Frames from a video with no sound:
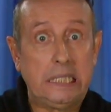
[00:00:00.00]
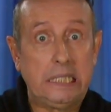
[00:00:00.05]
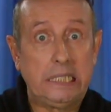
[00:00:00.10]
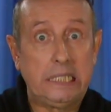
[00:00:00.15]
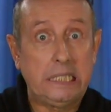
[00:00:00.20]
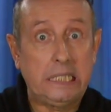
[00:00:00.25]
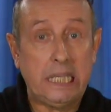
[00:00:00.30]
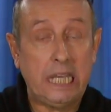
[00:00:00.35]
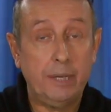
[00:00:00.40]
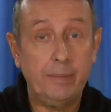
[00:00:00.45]

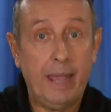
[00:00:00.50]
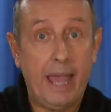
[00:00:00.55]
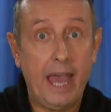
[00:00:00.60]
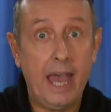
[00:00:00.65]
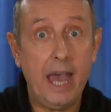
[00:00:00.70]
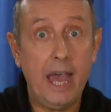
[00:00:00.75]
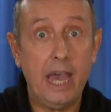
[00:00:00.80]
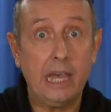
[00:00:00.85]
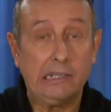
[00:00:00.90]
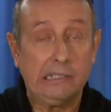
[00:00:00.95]
this is going to be
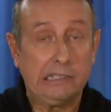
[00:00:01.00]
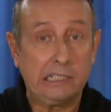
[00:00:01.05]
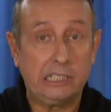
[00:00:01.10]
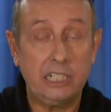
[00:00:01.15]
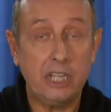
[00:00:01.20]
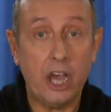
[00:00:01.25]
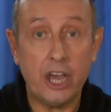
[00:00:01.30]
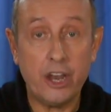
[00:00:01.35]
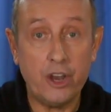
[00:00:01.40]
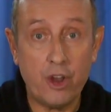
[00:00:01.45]
hard, or
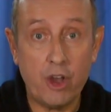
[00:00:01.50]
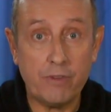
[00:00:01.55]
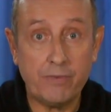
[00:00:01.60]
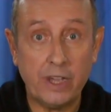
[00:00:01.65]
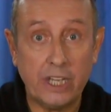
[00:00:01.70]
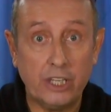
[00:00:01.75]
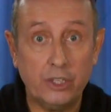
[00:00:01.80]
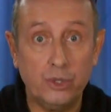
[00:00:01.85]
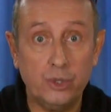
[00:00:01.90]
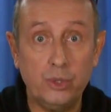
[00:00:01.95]
gee, I don't know if
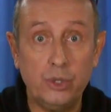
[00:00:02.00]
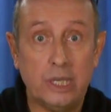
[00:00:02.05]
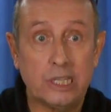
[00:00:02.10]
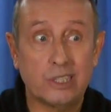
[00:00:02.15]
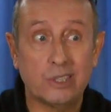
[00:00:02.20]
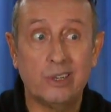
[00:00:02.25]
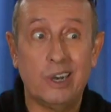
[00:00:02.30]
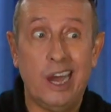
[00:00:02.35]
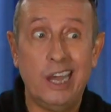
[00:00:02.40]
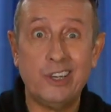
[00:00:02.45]
I could do
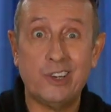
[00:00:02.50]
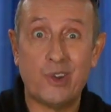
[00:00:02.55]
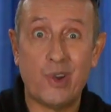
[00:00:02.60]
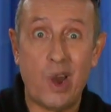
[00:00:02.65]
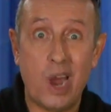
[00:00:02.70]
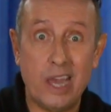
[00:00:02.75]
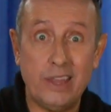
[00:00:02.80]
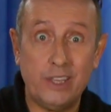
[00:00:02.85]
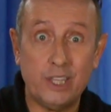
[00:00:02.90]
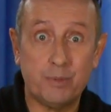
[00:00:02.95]
this, or I
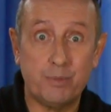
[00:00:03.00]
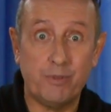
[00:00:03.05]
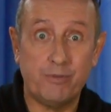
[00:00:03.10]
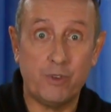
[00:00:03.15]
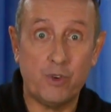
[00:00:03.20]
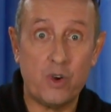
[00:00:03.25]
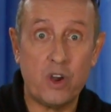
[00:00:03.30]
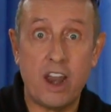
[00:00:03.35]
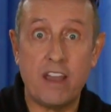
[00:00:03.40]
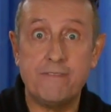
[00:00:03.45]
tried this
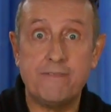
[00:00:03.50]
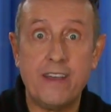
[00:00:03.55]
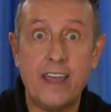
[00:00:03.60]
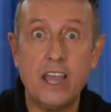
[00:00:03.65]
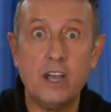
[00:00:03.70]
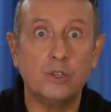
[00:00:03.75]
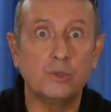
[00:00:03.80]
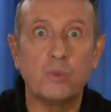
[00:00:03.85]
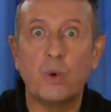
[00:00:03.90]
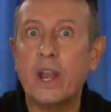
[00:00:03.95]
before and I
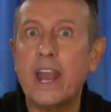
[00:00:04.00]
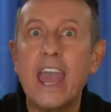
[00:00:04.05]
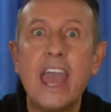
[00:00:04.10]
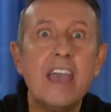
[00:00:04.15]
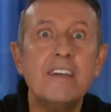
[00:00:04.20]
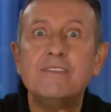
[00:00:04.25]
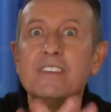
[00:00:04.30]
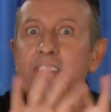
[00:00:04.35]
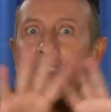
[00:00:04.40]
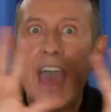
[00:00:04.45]
failed.
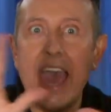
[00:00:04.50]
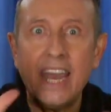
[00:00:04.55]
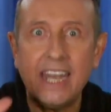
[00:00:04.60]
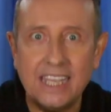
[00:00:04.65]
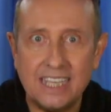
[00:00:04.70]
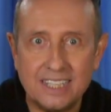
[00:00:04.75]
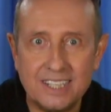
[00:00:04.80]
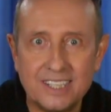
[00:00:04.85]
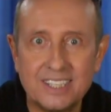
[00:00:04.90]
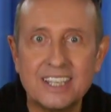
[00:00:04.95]
Whatever that
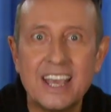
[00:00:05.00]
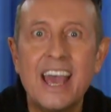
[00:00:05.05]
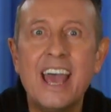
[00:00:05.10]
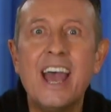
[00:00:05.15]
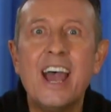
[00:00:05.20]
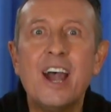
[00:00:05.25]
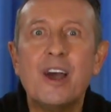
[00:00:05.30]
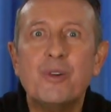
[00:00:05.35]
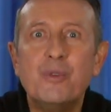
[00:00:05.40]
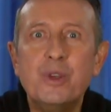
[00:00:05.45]
is,
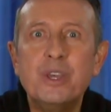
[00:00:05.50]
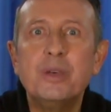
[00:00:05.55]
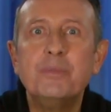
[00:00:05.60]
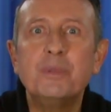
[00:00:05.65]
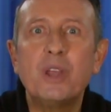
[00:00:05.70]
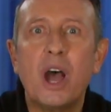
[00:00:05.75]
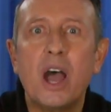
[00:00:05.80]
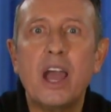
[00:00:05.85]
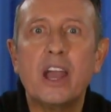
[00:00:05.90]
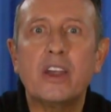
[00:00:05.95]
rhythm
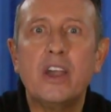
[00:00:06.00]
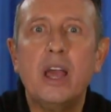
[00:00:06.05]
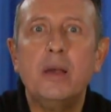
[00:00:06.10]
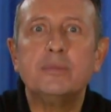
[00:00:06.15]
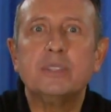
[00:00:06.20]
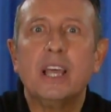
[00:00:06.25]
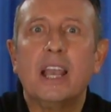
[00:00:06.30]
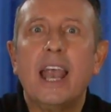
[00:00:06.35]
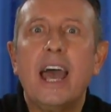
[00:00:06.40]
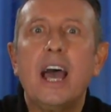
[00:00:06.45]

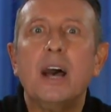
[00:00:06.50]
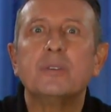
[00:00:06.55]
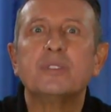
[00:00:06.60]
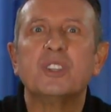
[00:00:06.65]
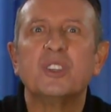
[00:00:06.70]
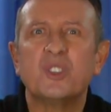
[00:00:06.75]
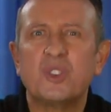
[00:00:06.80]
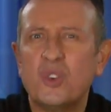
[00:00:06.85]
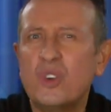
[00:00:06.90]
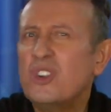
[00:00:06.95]
diagrams allow us
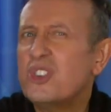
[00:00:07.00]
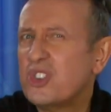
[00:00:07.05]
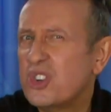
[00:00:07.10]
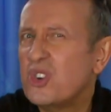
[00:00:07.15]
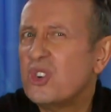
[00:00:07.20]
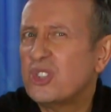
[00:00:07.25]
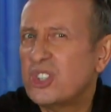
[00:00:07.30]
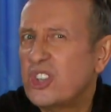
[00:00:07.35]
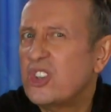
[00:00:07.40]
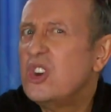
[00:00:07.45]
to sort of
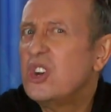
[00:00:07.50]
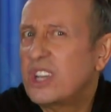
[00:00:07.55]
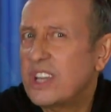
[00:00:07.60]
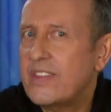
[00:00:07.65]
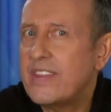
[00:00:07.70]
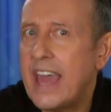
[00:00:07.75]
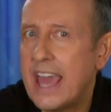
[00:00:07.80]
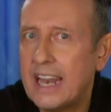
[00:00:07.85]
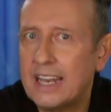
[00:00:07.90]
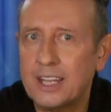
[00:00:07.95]
short
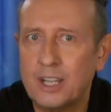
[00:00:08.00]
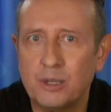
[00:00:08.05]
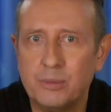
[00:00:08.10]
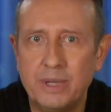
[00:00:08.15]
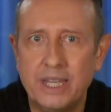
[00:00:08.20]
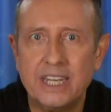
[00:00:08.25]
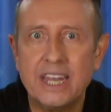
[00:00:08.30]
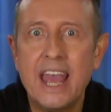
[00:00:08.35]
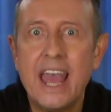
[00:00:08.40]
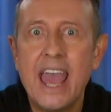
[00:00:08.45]
circuit that a little
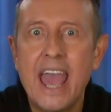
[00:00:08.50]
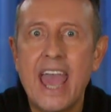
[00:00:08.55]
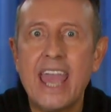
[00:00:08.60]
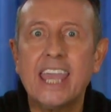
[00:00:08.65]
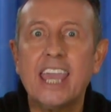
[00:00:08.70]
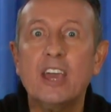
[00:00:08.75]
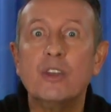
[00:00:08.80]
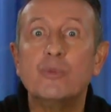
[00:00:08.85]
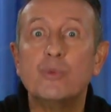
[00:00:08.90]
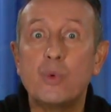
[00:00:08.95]
bit
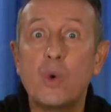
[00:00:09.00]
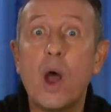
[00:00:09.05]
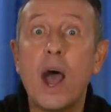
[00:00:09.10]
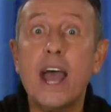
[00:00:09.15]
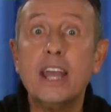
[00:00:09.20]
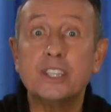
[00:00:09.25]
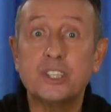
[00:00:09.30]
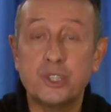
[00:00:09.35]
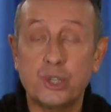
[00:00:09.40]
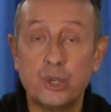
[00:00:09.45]
and get
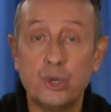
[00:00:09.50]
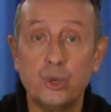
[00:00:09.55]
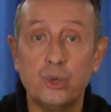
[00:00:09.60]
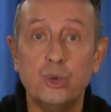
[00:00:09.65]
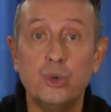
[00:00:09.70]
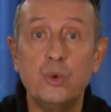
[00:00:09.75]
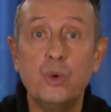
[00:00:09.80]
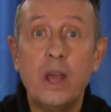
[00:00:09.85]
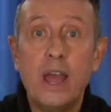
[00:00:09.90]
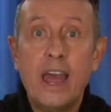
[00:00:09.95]
right
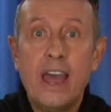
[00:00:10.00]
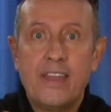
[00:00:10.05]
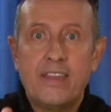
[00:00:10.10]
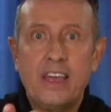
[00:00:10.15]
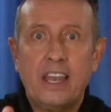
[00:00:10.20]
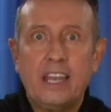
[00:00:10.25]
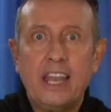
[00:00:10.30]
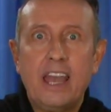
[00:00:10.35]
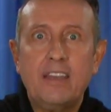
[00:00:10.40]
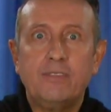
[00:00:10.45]
to
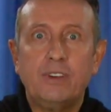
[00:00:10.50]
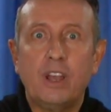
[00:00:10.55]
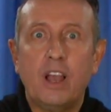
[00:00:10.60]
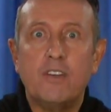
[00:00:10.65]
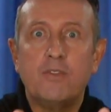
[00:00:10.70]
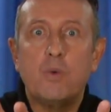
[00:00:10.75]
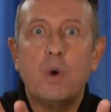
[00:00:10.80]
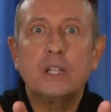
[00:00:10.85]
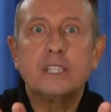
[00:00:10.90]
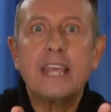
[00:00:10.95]
the level
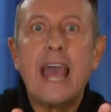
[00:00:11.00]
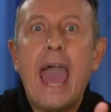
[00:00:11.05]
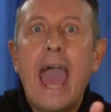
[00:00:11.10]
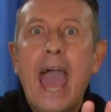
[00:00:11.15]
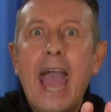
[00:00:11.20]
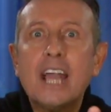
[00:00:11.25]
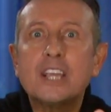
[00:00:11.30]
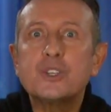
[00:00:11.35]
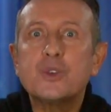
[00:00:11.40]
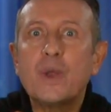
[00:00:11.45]
of what's
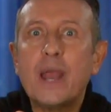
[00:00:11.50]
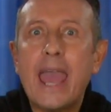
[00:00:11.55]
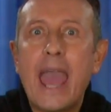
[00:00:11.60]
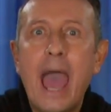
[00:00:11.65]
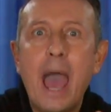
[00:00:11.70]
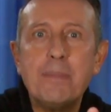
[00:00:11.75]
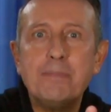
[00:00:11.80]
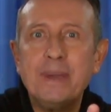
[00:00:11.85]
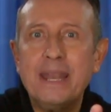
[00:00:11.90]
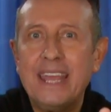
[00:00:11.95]
actually
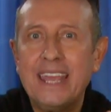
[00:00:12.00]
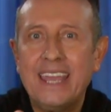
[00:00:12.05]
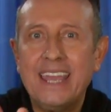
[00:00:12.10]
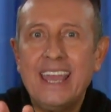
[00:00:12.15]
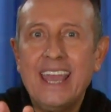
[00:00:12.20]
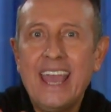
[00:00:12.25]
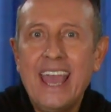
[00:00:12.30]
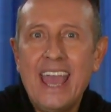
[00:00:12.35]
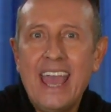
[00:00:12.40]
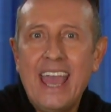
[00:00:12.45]
happening
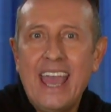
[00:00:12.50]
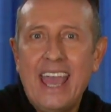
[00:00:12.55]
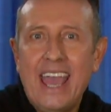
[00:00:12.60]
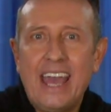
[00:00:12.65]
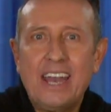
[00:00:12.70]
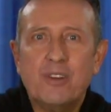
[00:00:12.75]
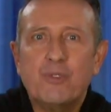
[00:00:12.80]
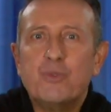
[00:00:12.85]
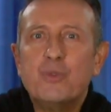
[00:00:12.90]
at a